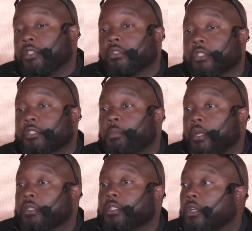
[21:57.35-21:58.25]

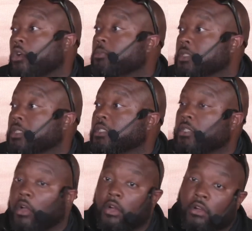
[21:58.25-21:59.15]
experiencing homelessness
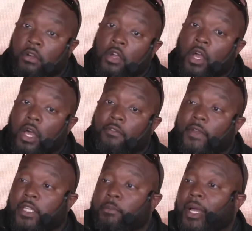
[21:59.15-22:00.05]
are
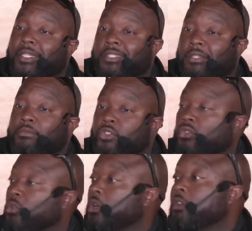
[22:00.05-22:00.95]
affected by some
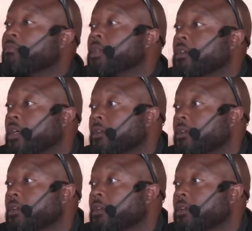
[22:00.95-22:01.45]
sort of mental health